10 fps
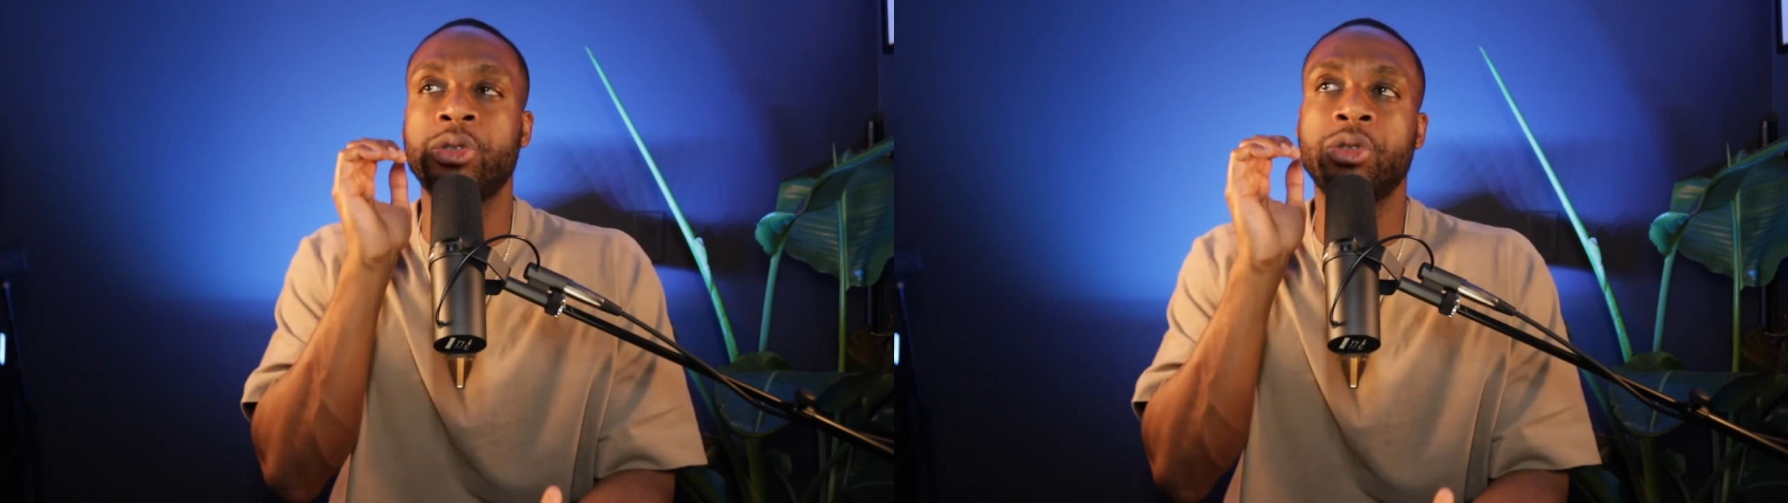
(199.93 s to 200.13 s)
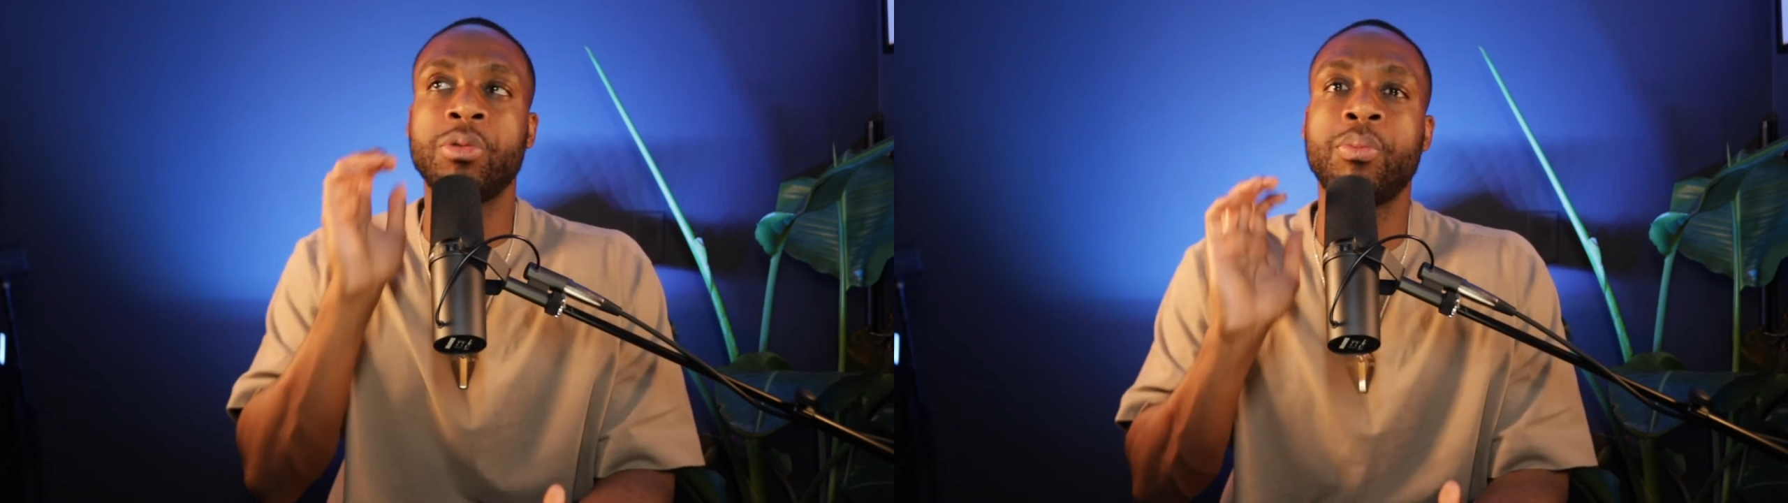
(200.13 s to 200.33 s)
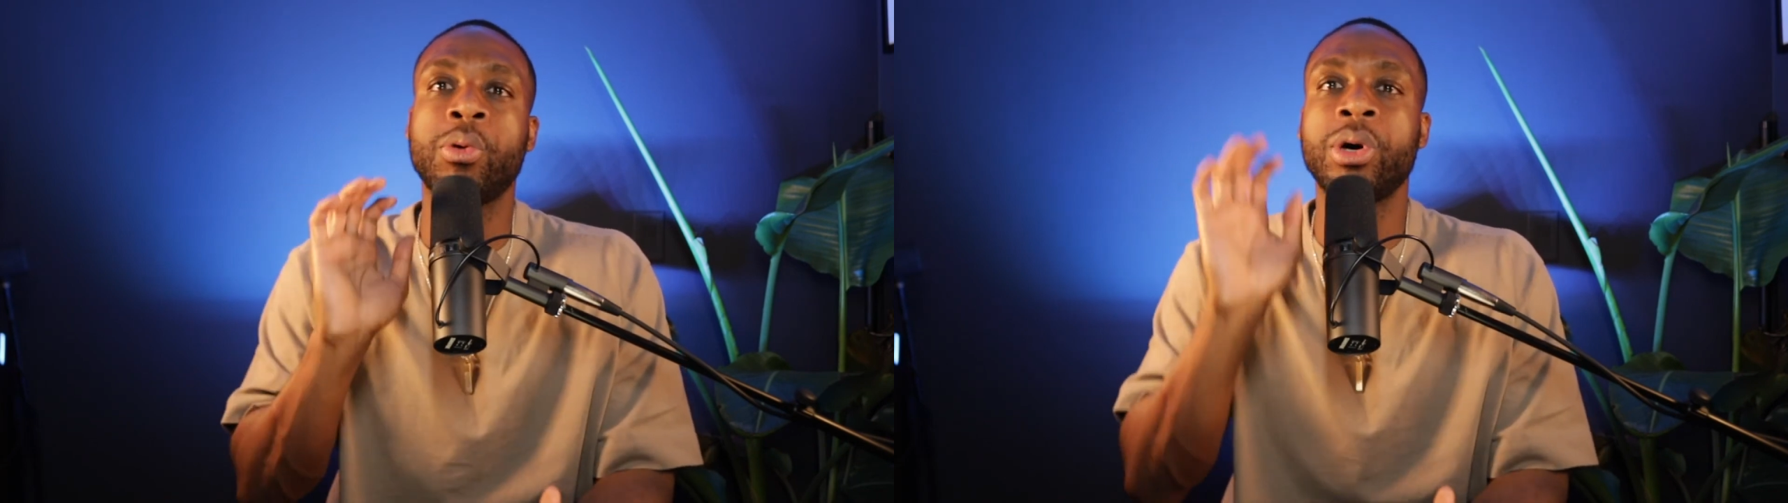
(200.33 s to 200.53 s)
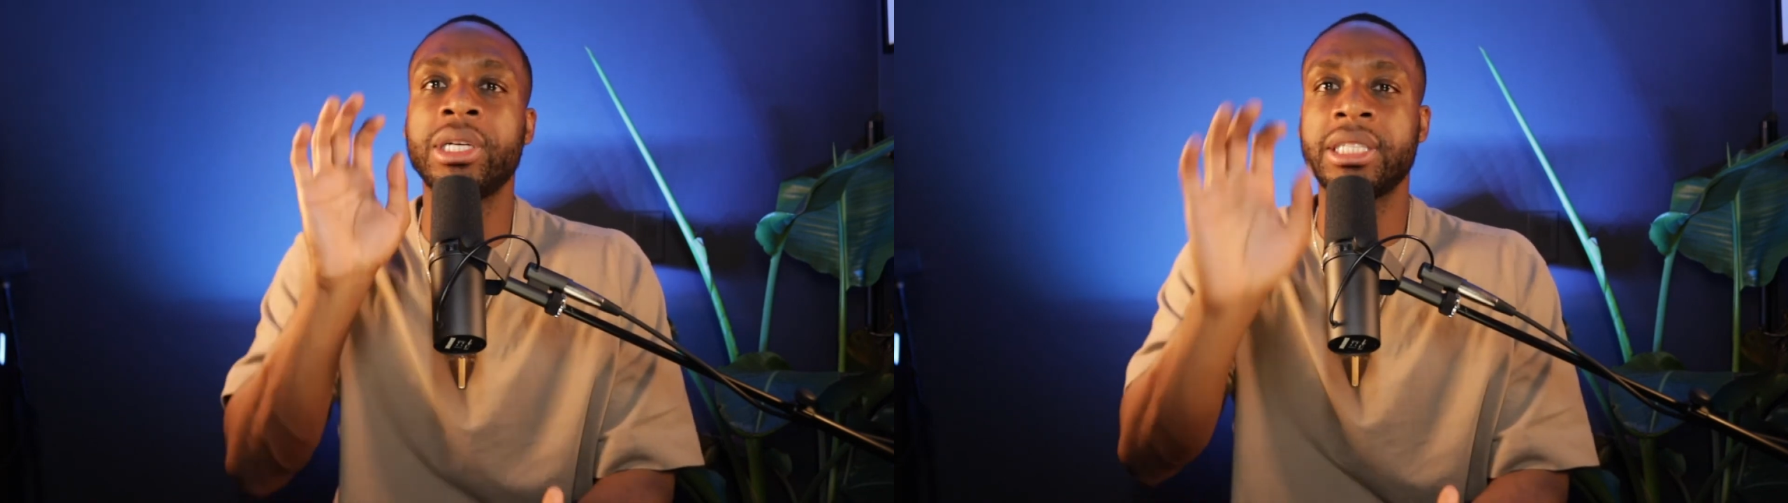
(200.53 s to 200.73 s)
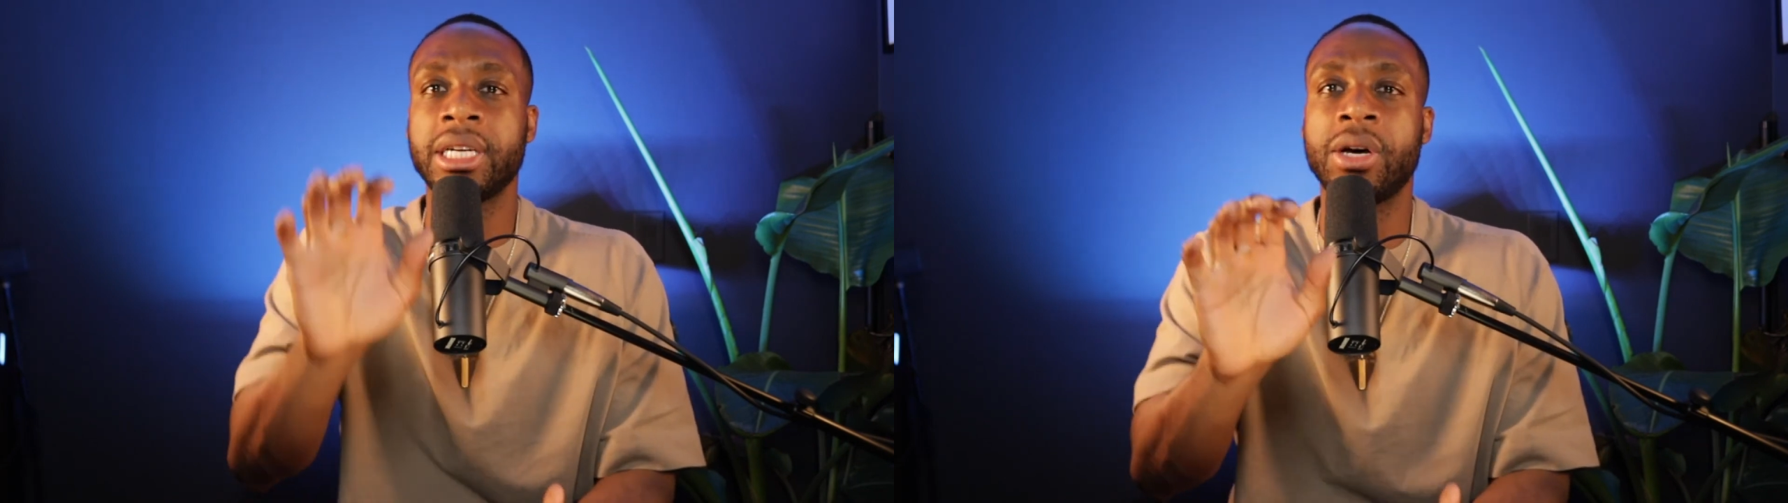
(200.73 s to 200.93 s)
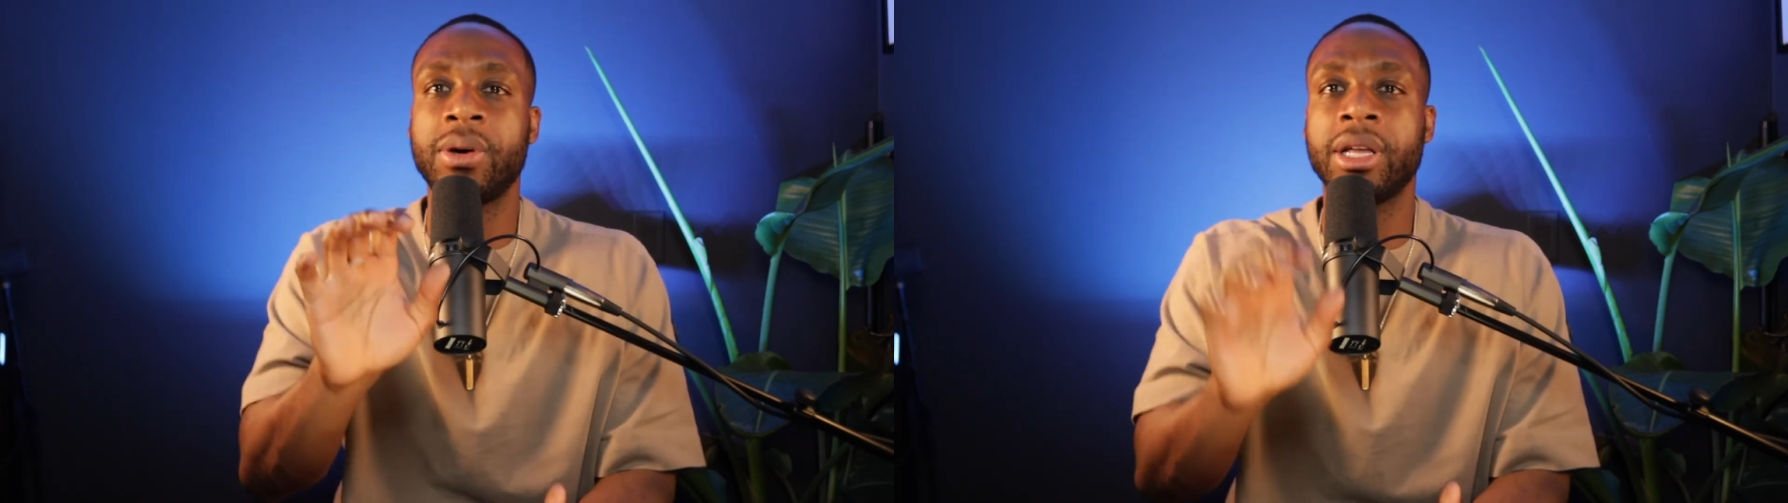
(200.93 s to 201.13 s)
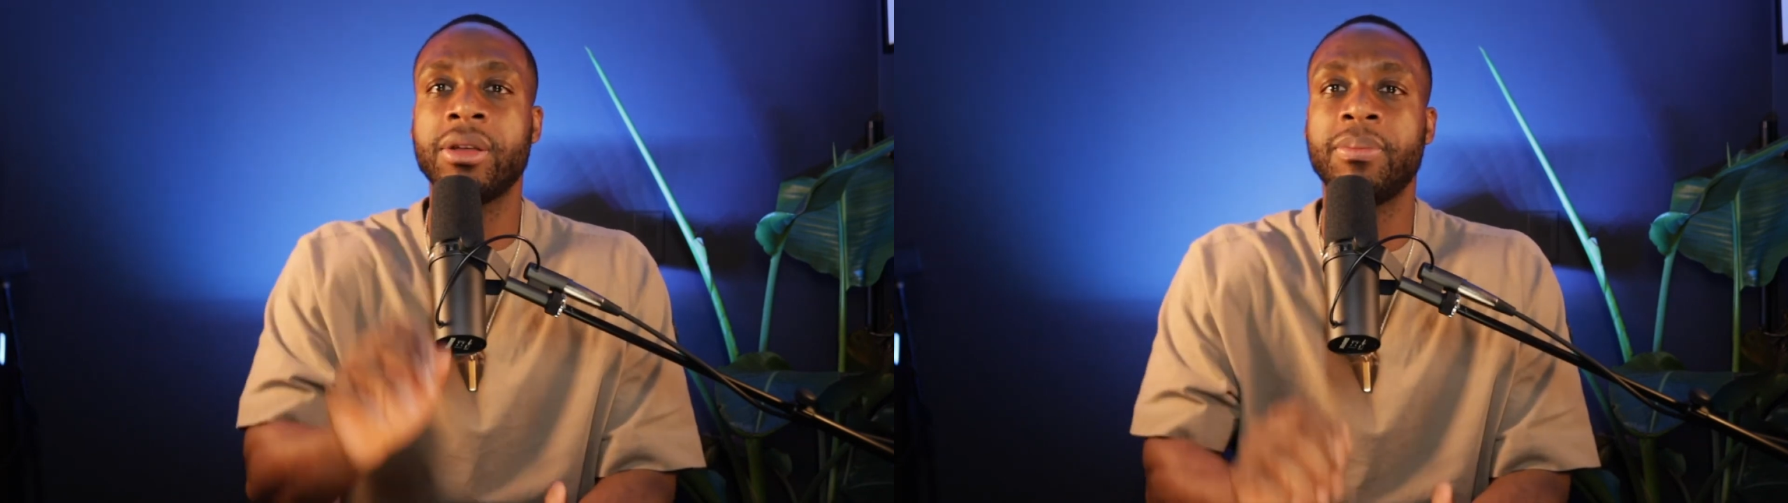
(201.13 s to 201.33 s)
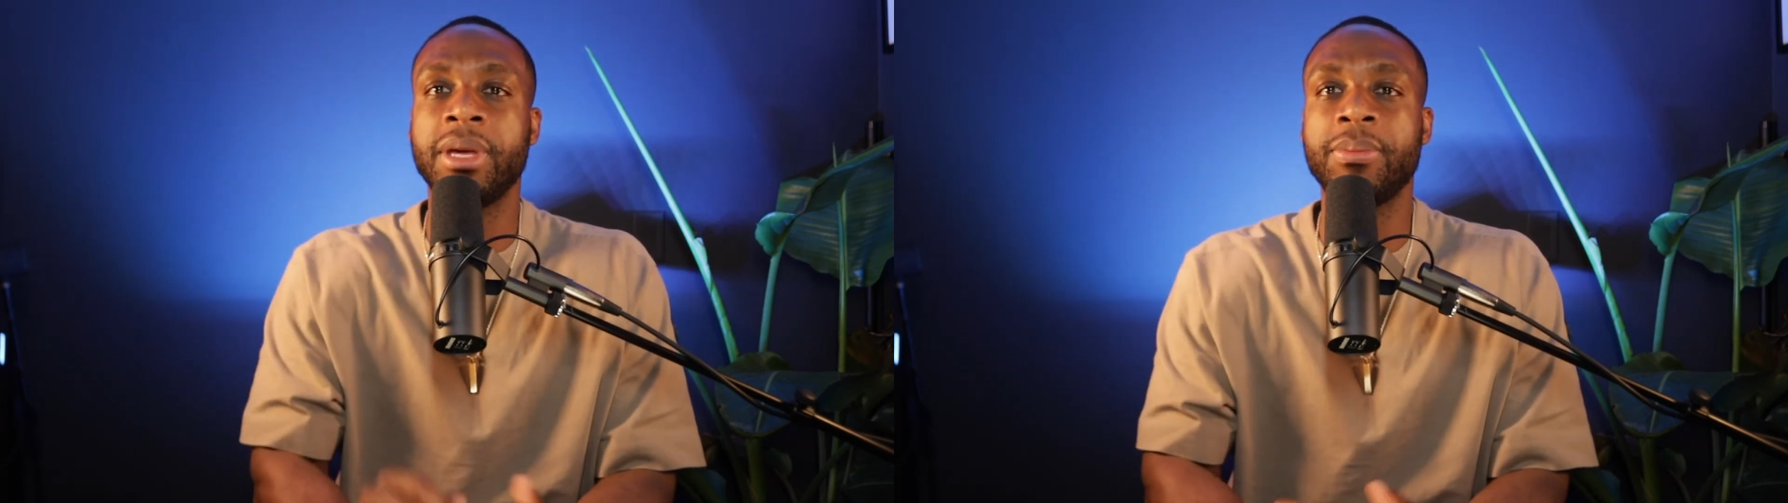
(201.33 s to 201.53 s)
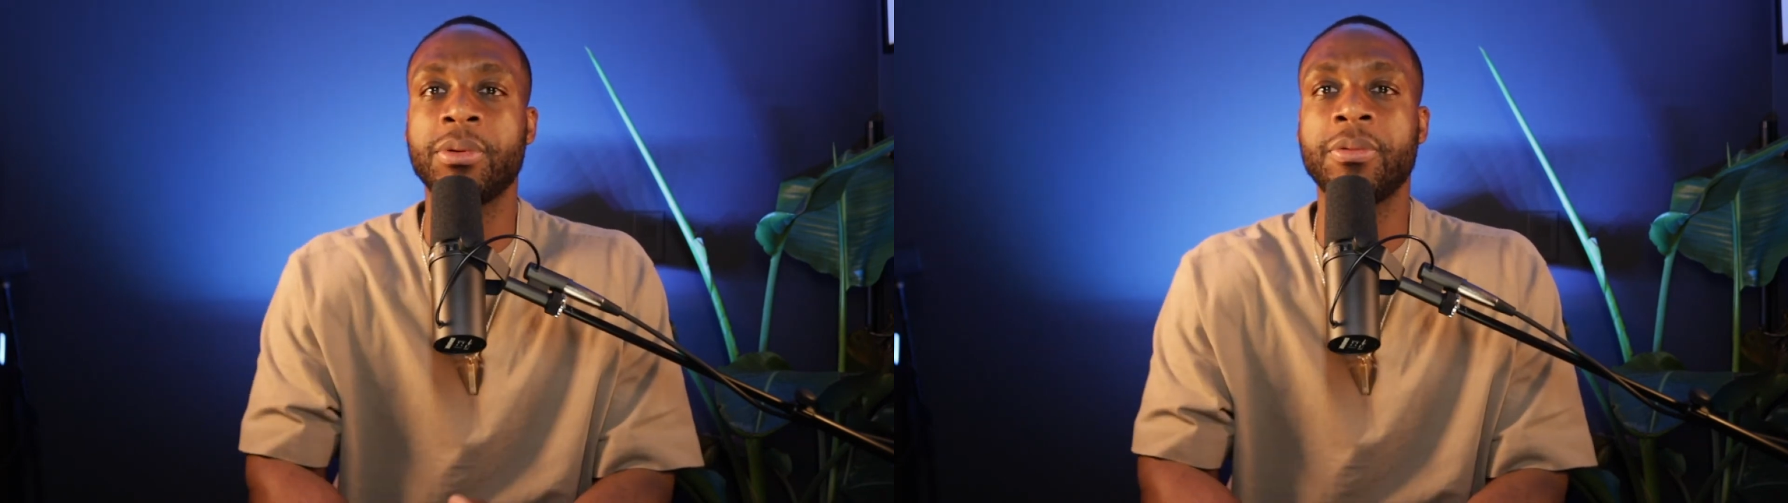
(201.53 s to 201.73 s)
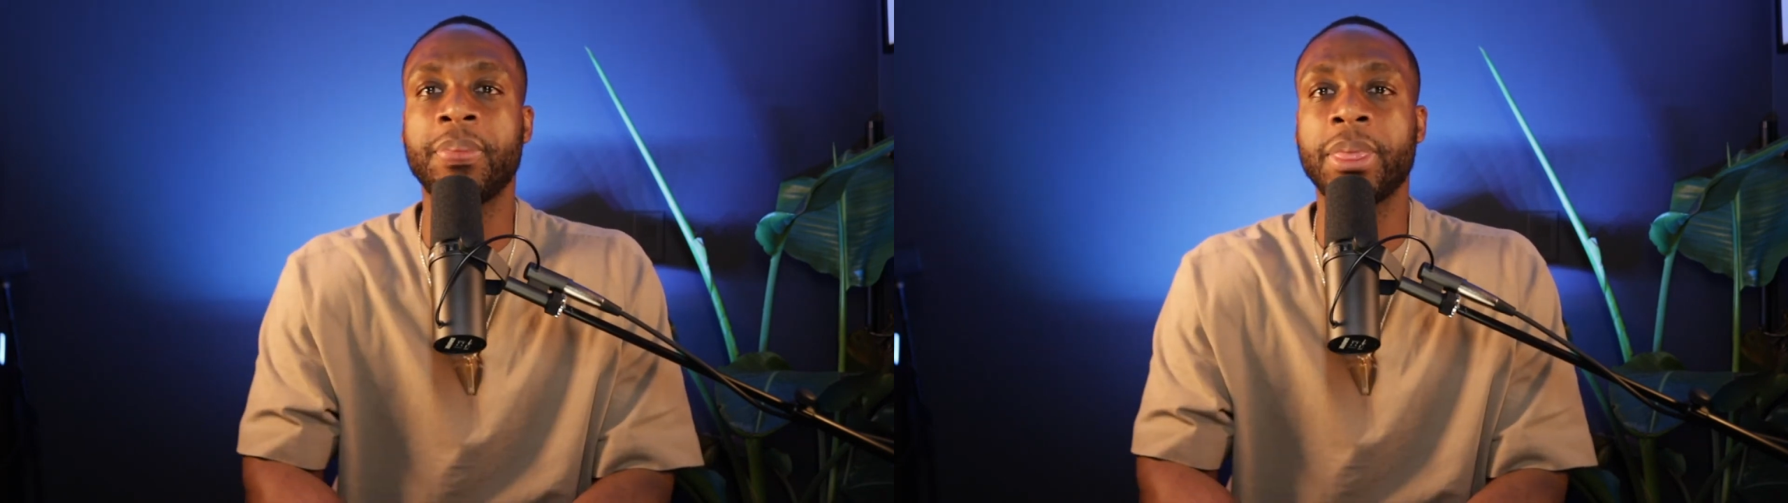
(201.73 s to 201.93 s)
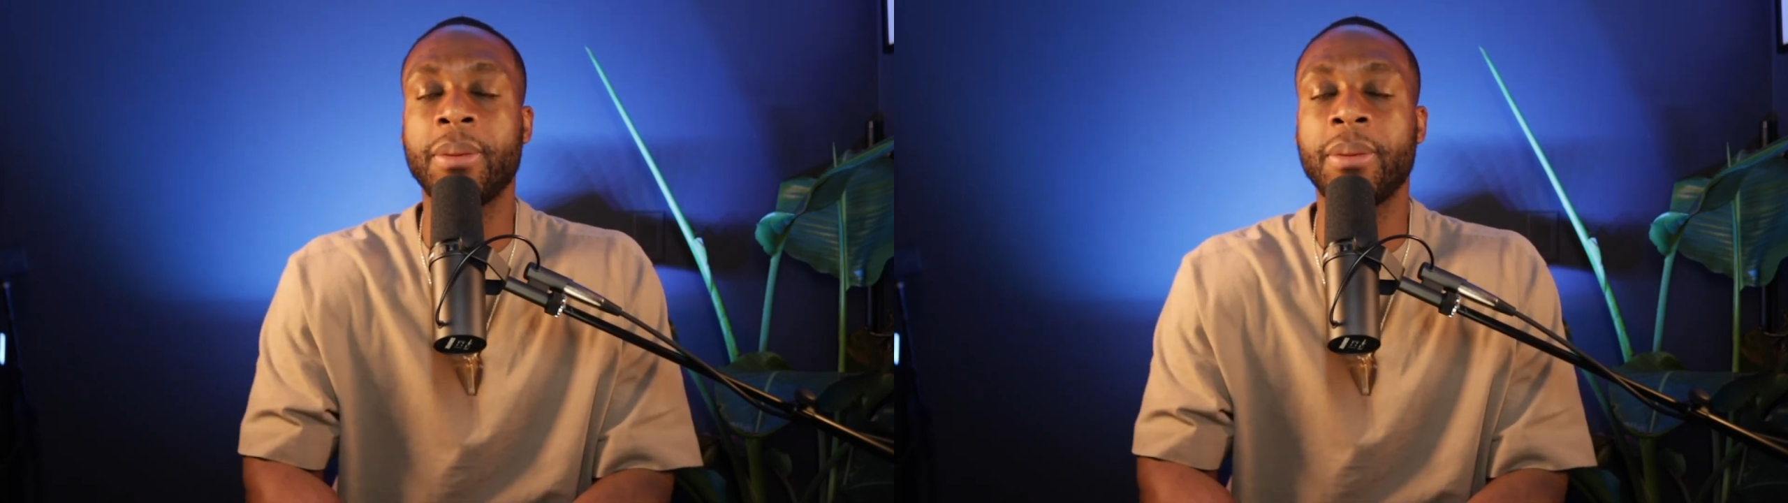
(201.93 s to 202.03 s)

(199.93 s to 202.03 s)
to push it on other people.